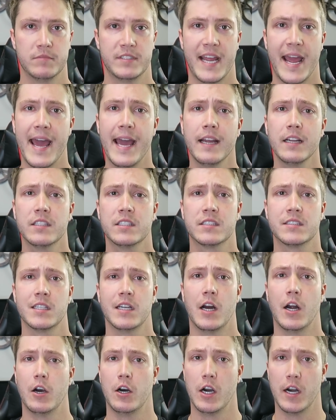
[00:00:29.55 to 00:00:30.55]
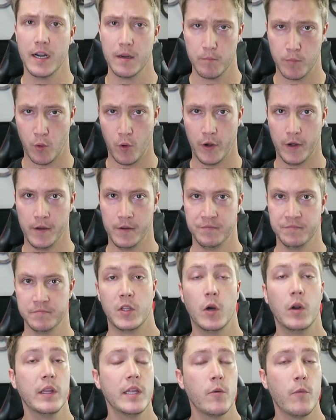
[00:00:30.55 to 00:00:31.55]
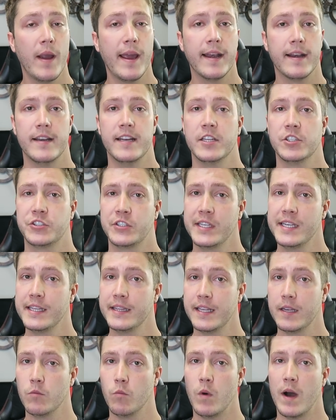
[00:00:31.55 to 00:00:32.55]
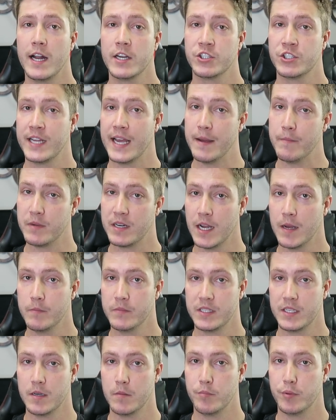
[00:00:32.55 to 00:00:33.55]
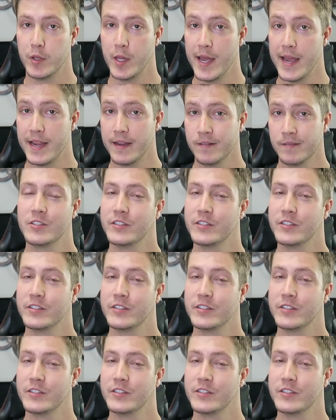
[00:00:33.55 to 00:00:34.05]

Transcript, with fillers: Tags are unimportant. They're only weighed initially and then watch time comes into play.